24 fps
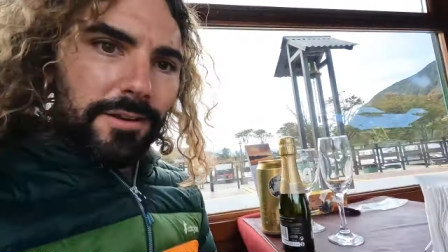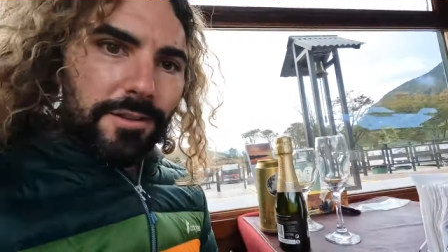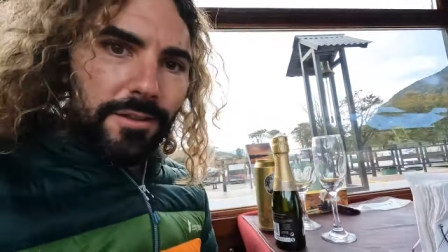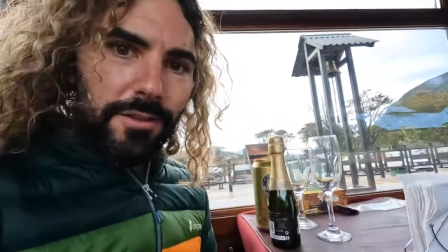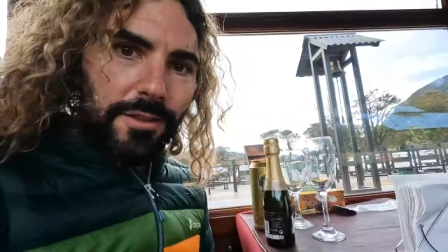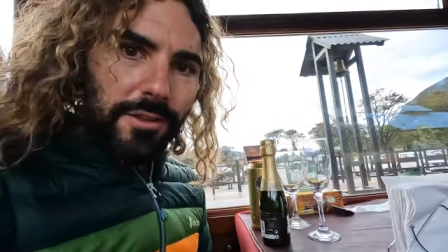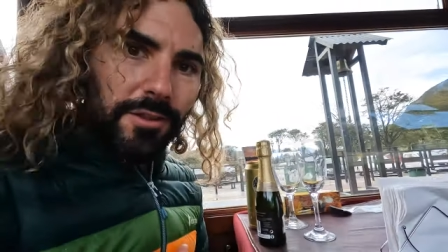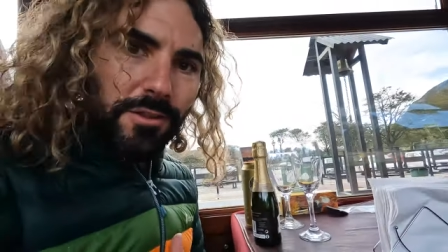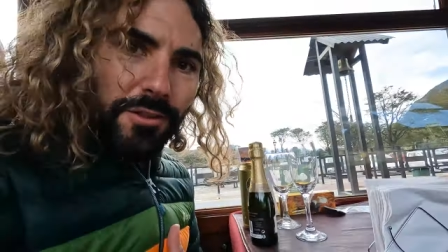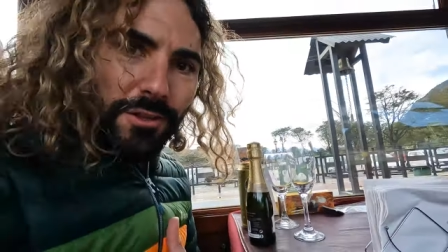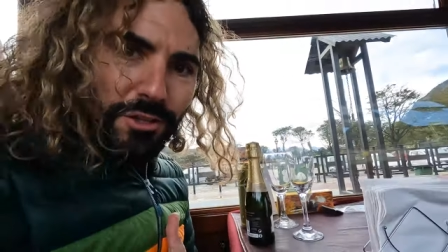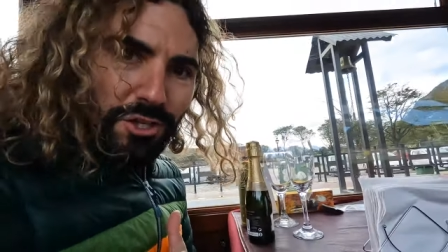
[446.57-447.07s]
at
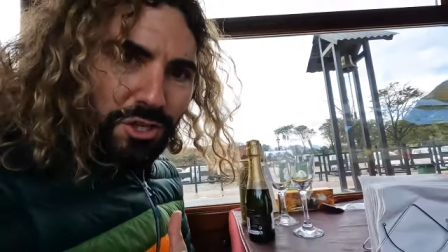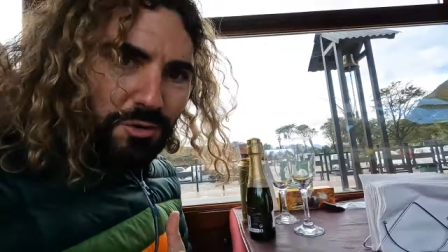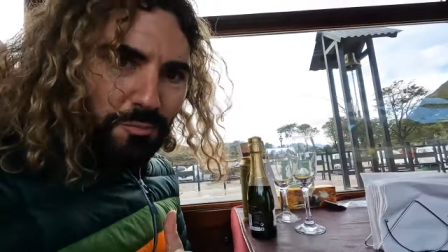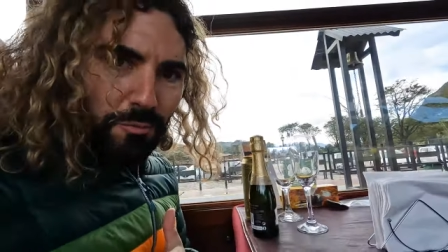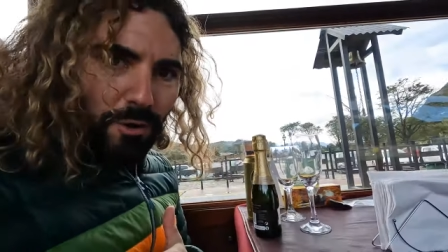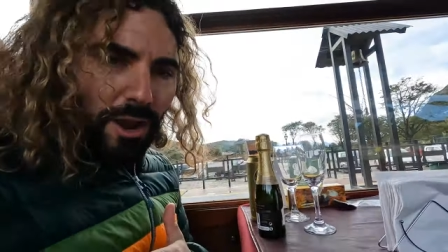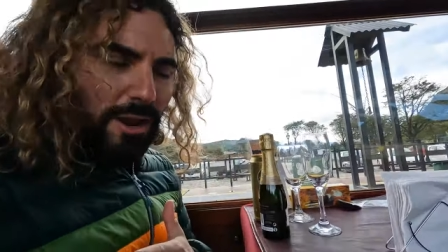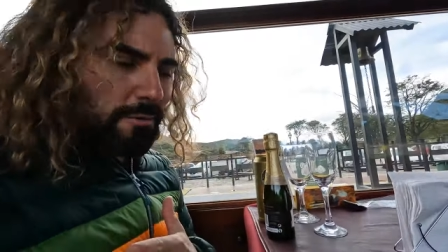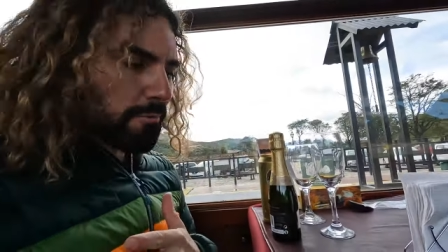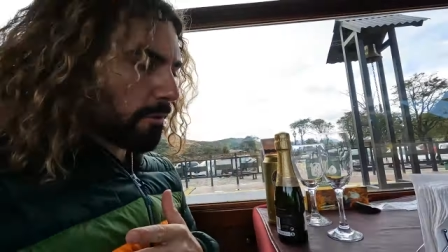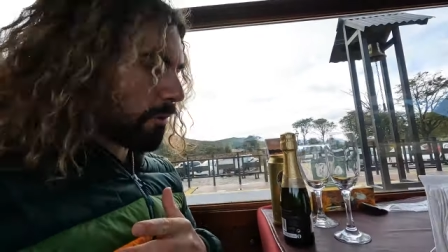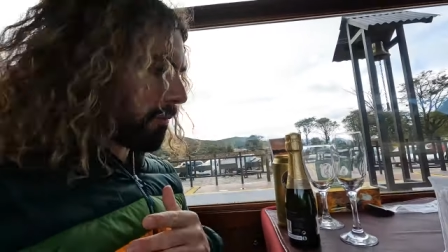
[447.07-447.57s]
the, the
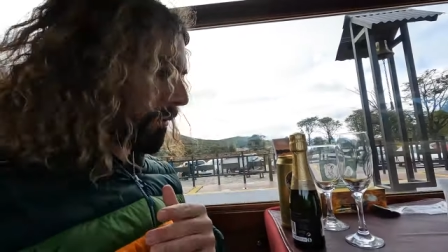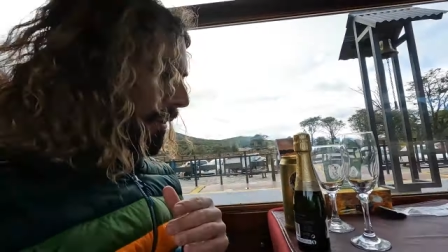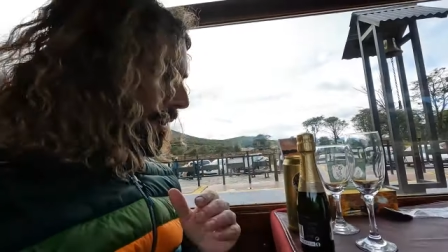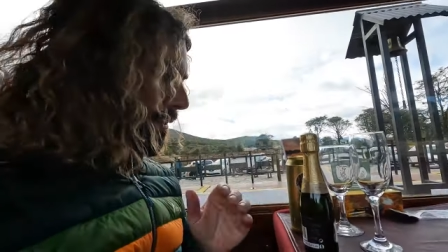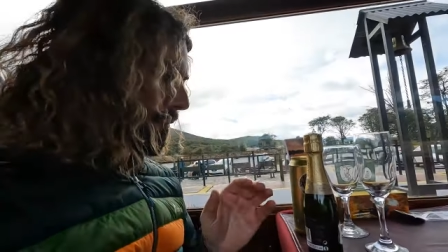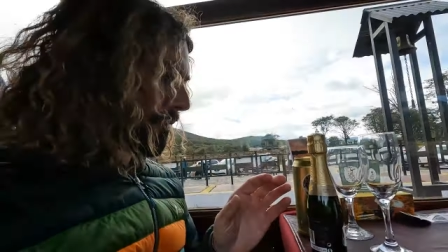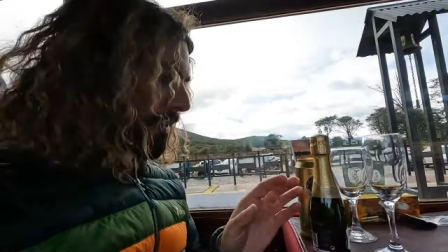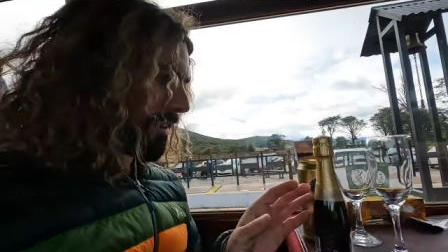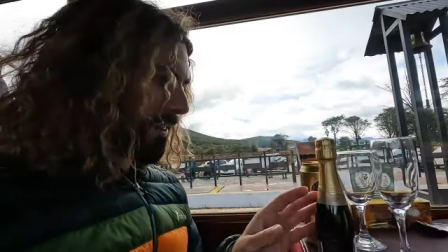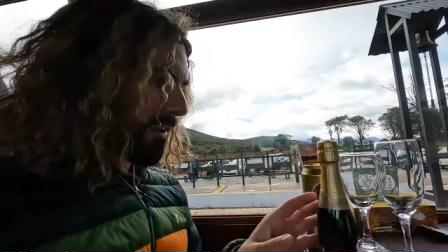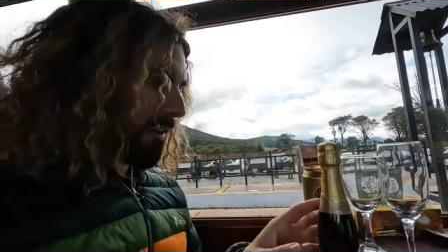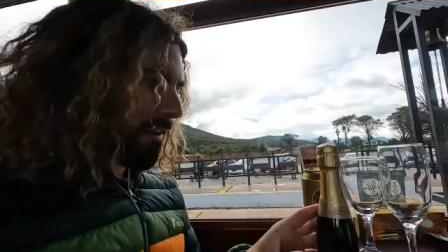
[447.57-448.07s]
spread we're
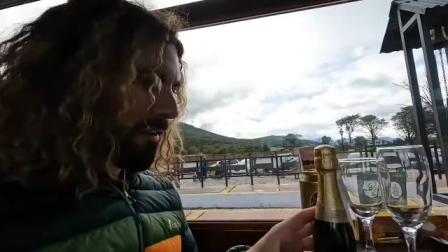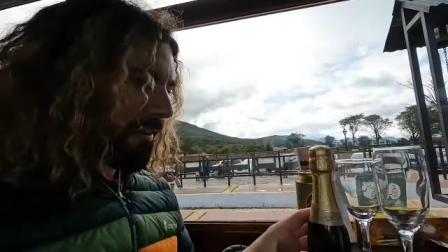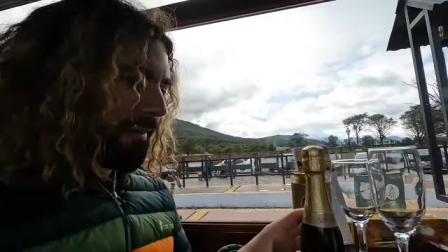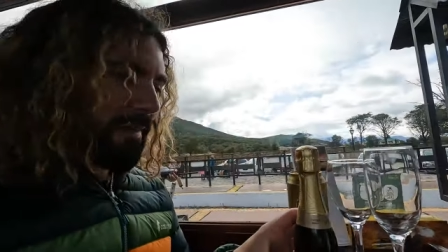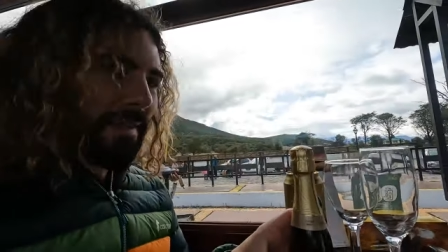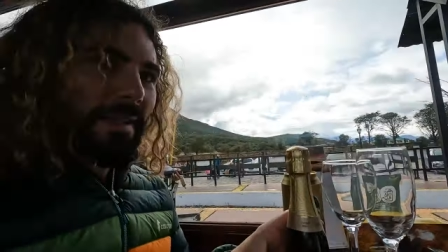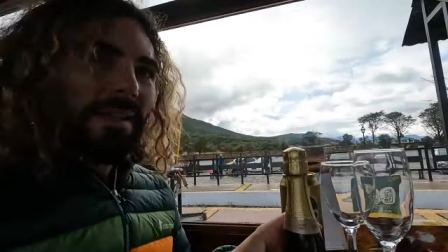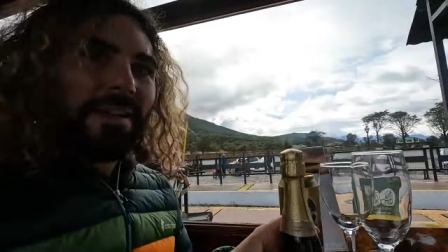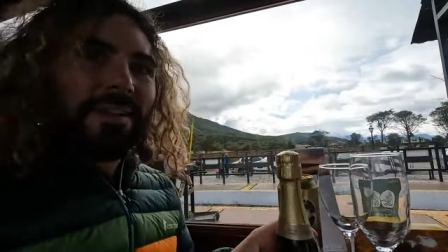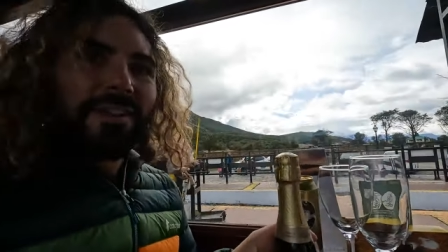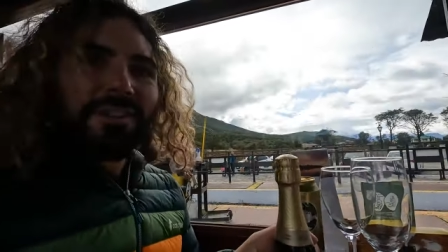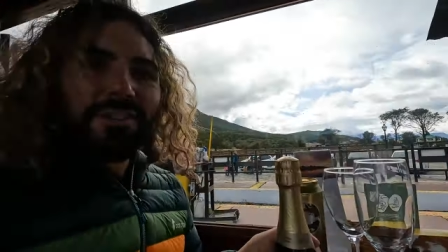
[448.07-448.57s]
working with here.
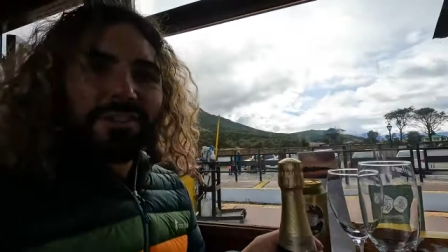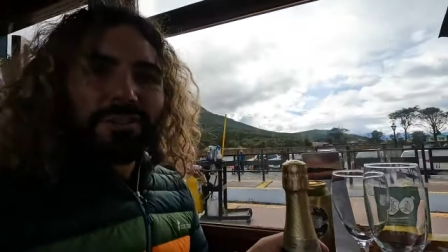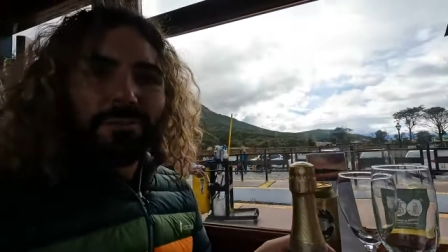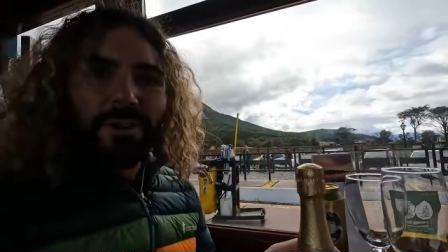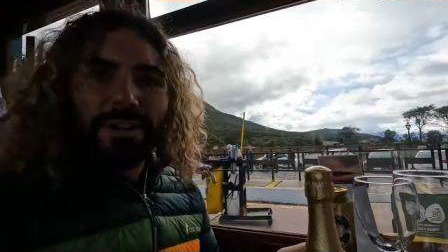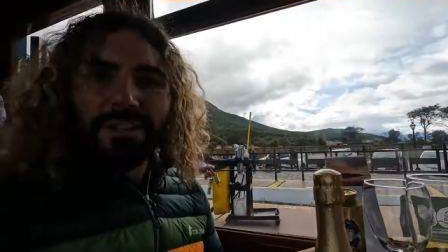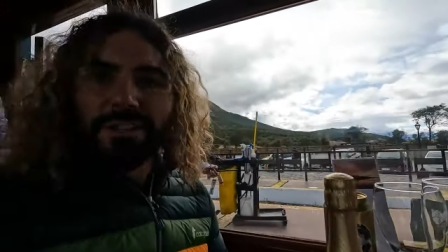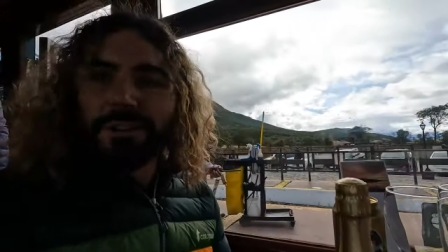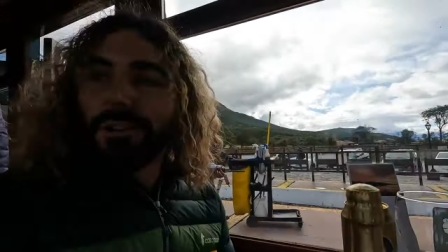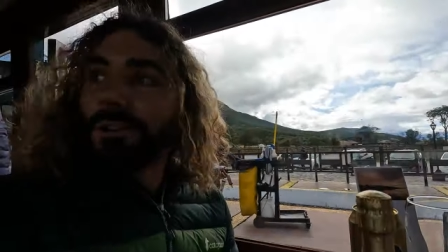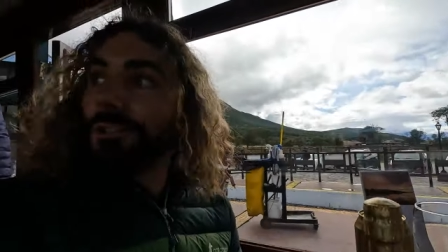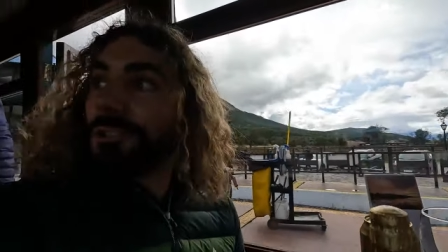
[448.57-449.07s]

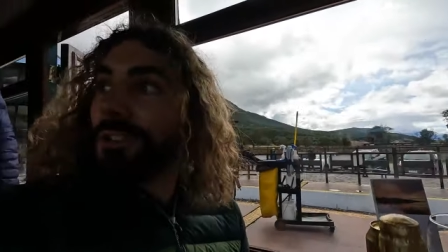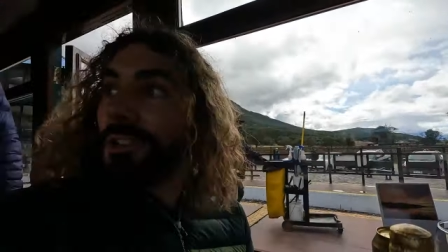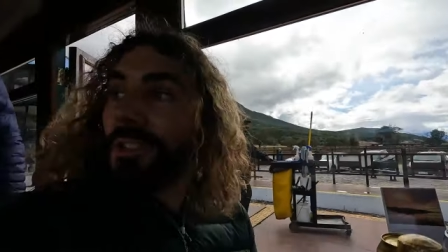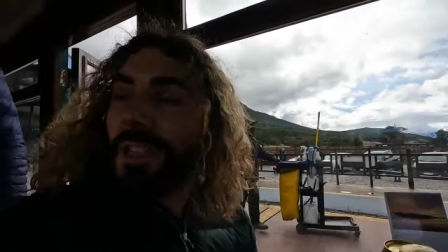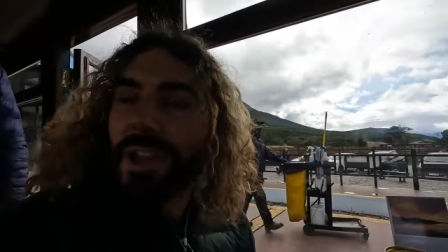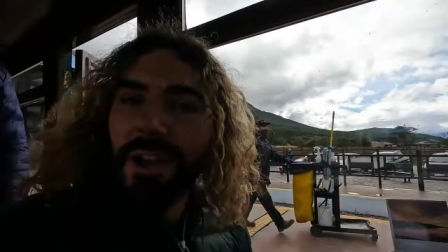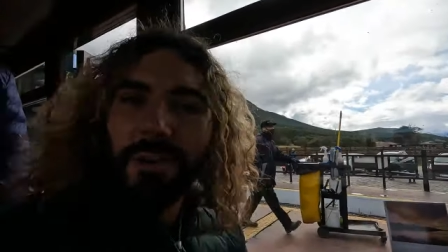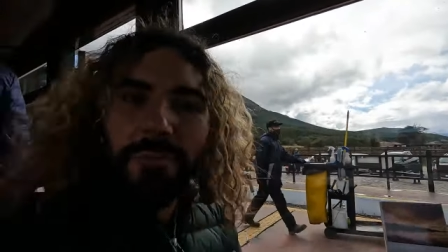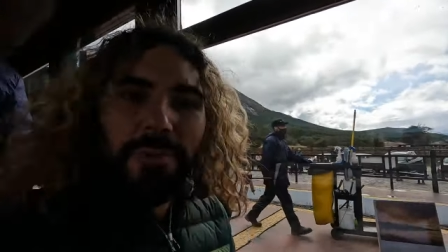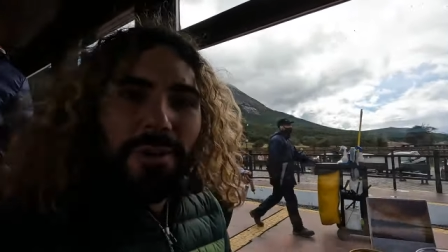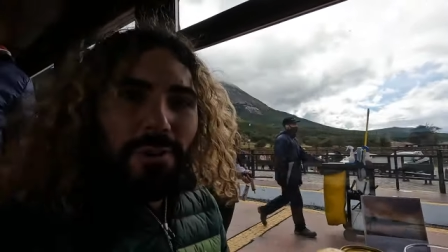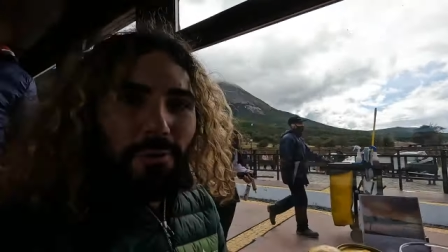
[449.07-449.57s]
So I told you
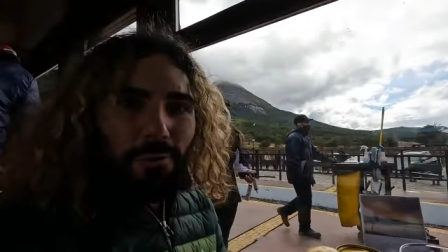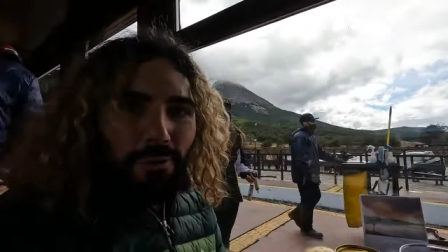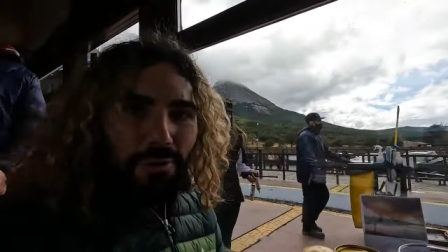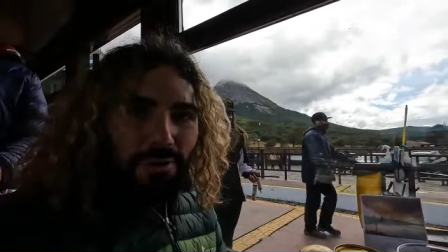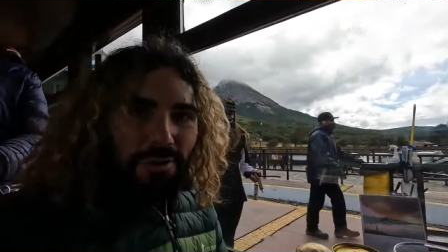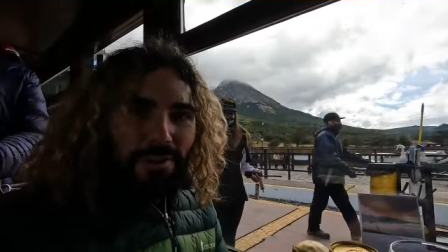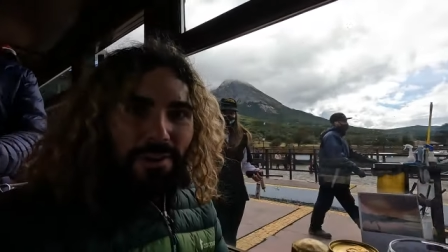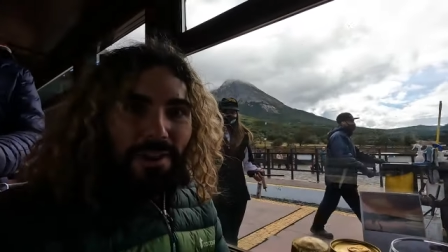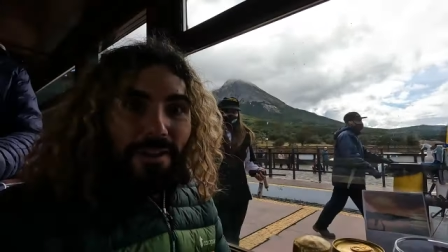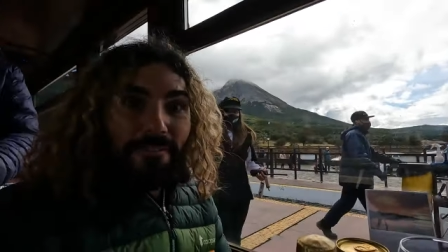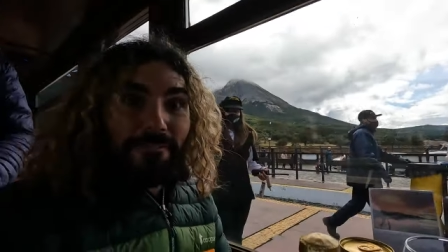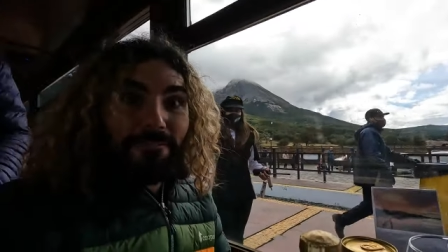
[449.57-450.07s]
that we
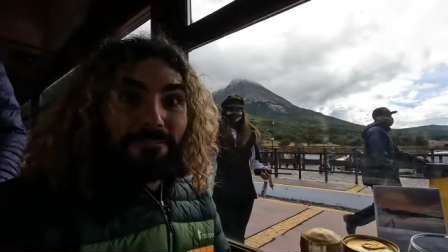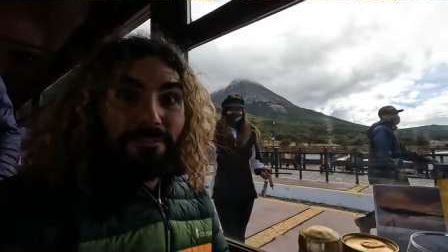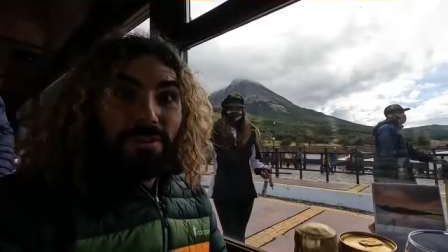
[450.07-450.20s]
ordered a